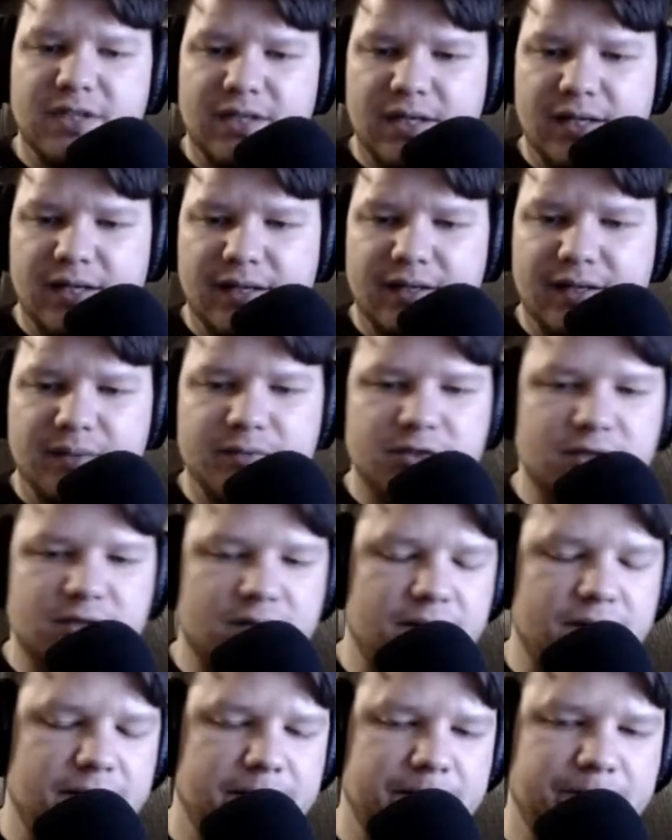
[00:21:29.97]
I am. So.
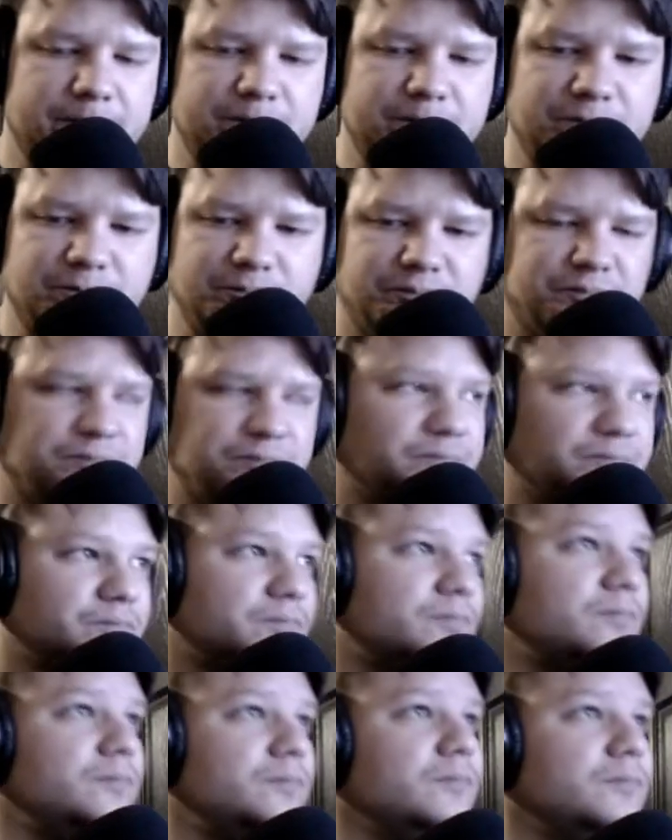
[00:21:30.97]
Yeah,
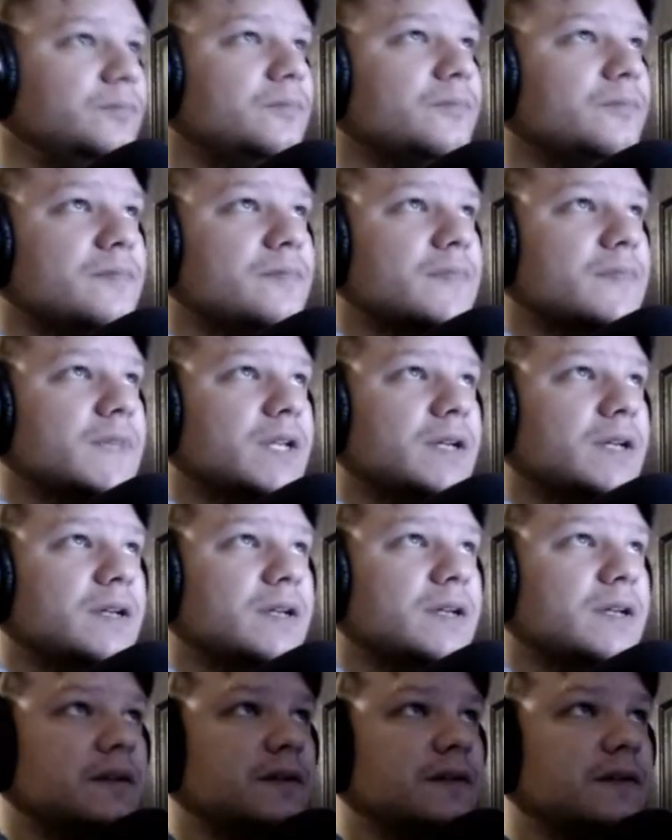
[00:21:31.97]
it's always nice
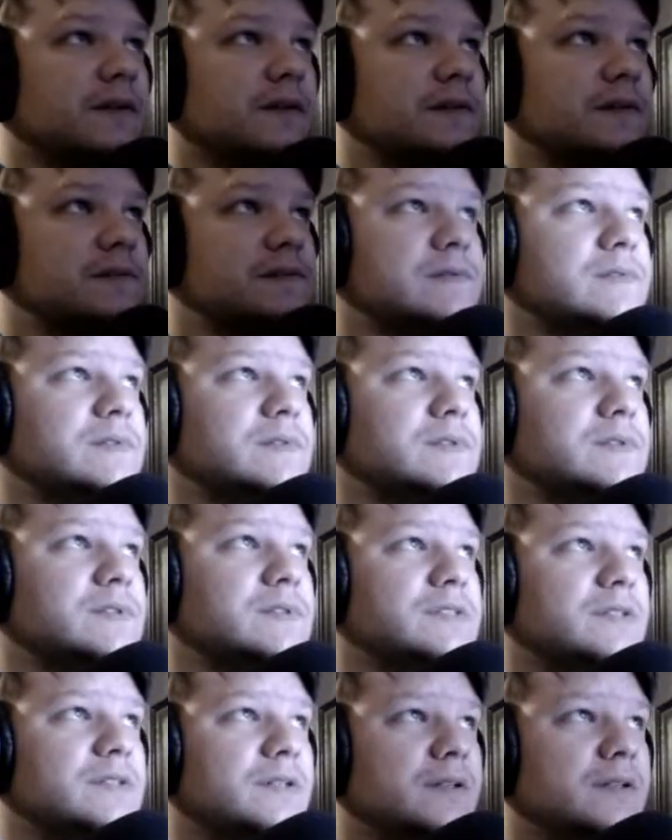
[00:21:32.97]
to be private.
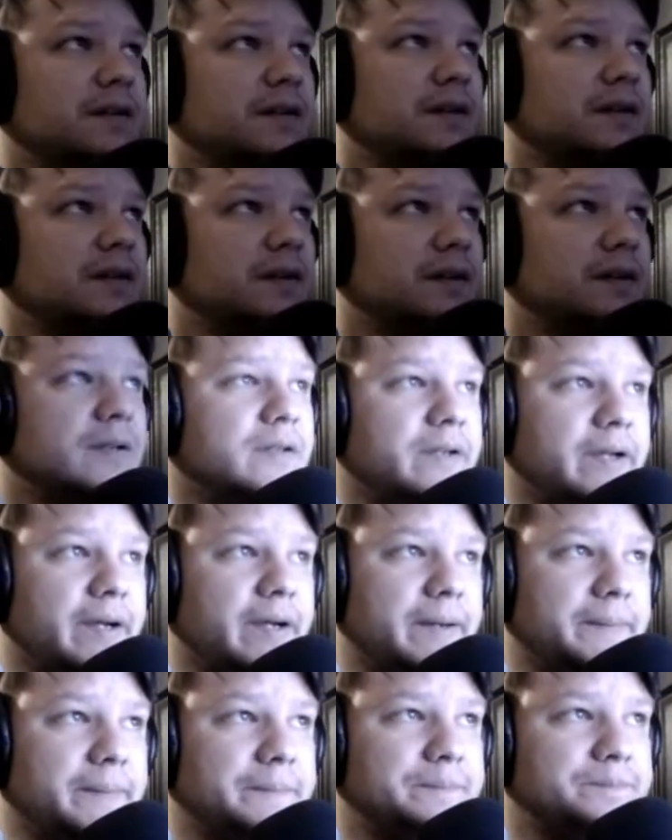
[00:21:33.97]
Yeah.
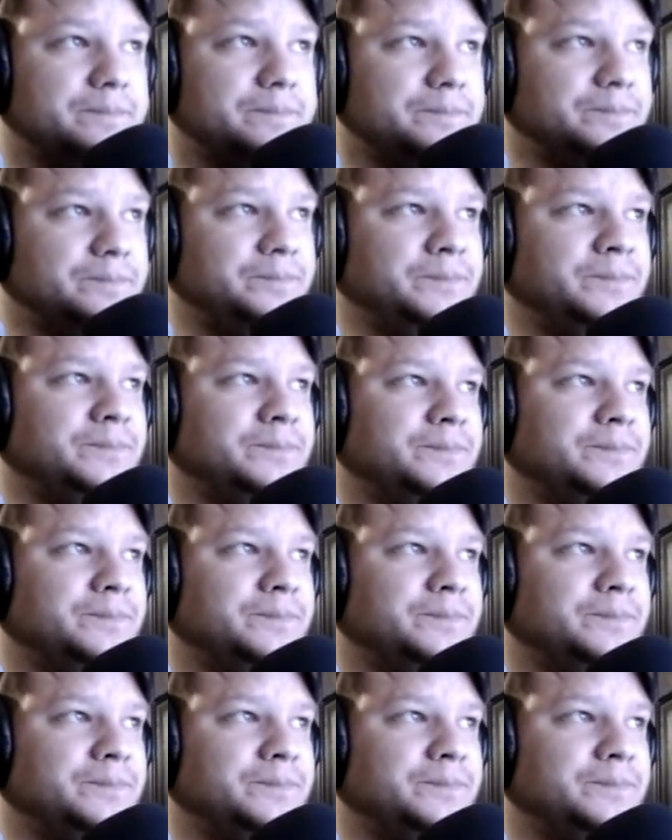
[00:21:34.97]
Anyway,